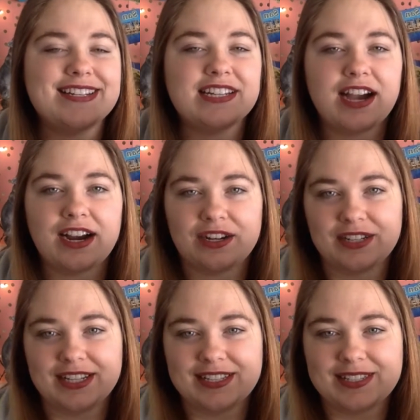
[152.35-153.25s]

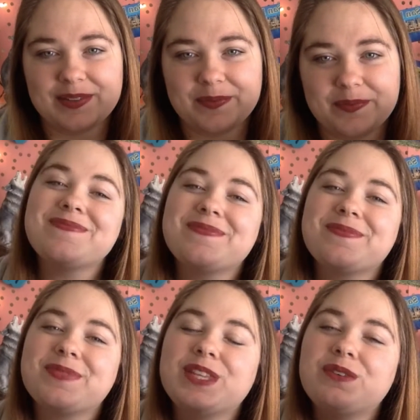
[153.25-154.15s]
tiredness.
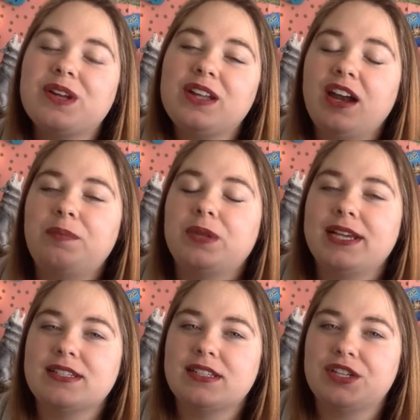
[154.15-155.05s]
There are a lot of
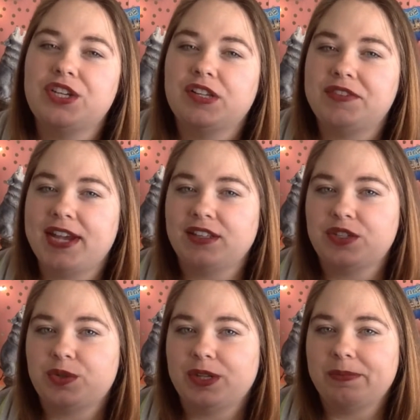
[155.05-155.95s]
places that she could have taken the
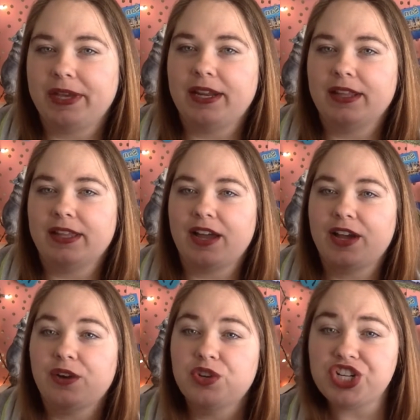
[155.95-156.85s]
story in the beginning that I
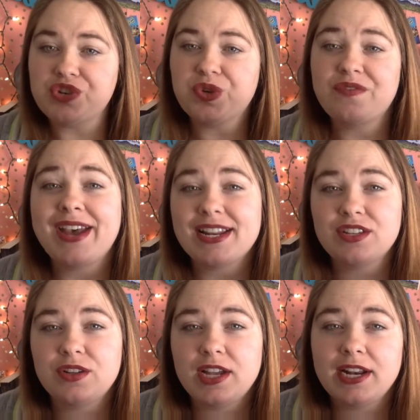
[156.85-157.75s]
kind of wish she would have acted
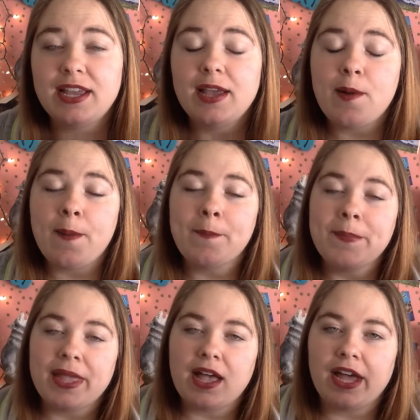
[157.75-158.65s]
on.
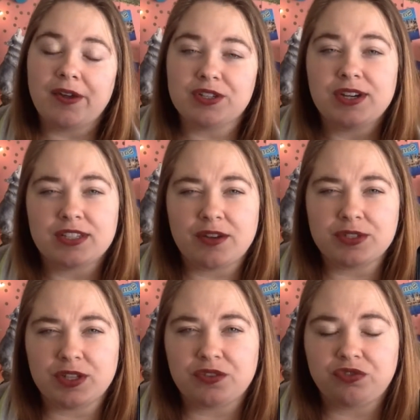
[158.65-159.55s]
And I was
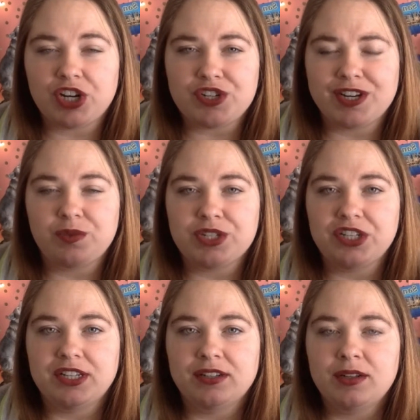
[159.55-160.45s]
a little frustrated when she
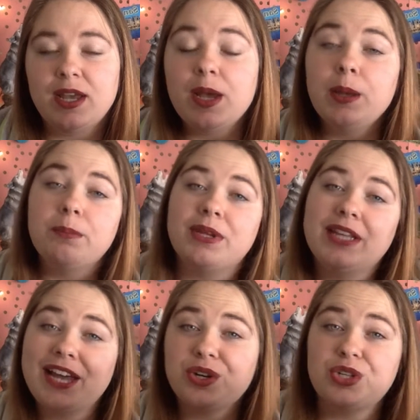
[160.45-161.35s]
didn't, but
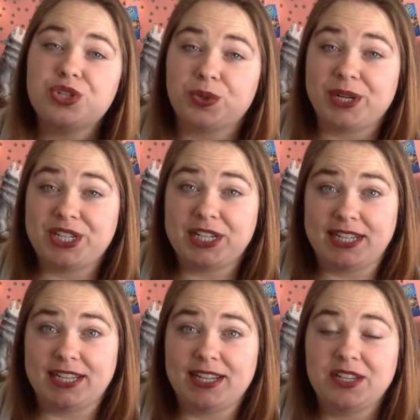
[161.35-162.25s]
later in the story she
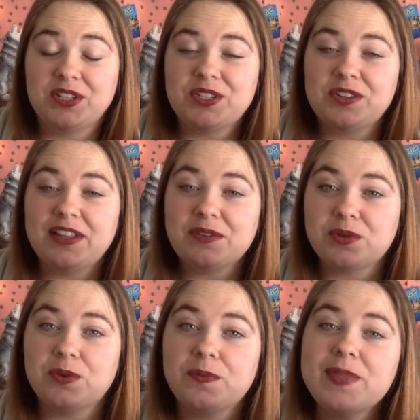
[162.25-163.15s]
did, so that was
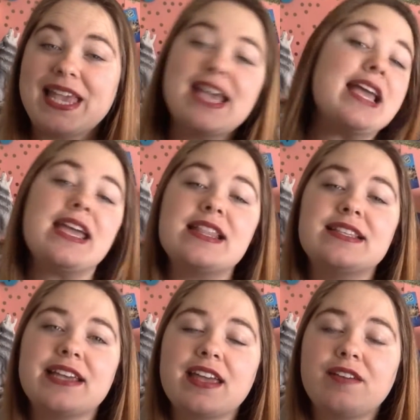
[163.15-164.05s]
cool. And the
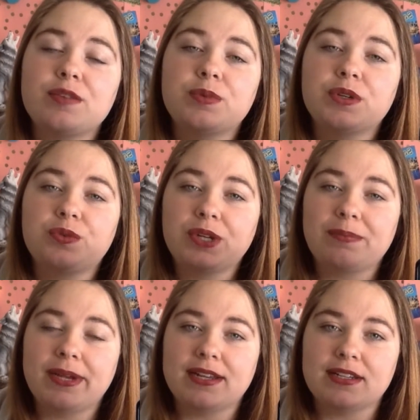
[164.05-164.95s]
second half of the book really
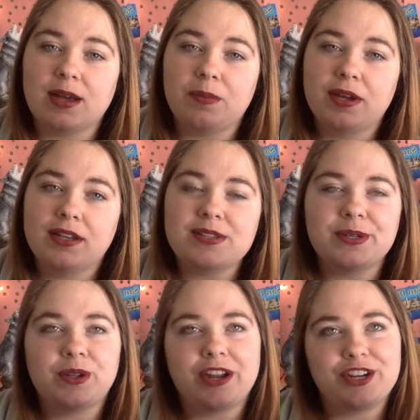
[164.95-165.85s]
picked up.
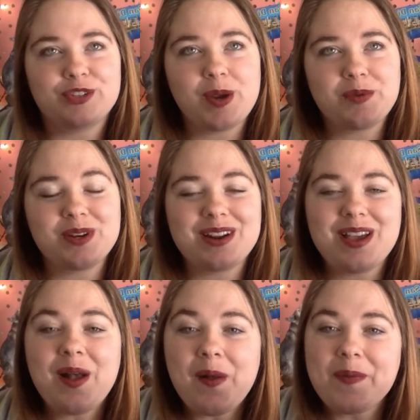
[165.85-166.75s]
Still a lot of description,
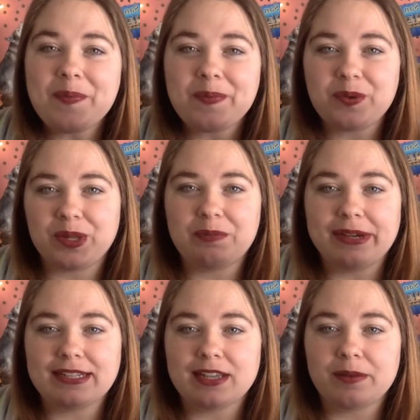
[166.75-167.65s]
but really
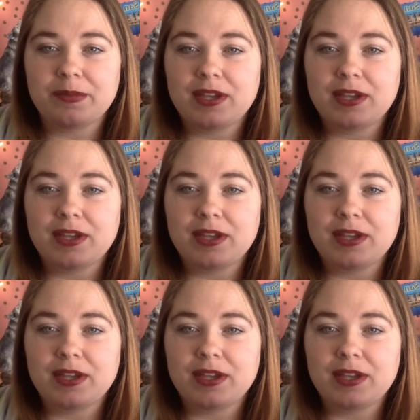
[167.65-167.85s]
picked up.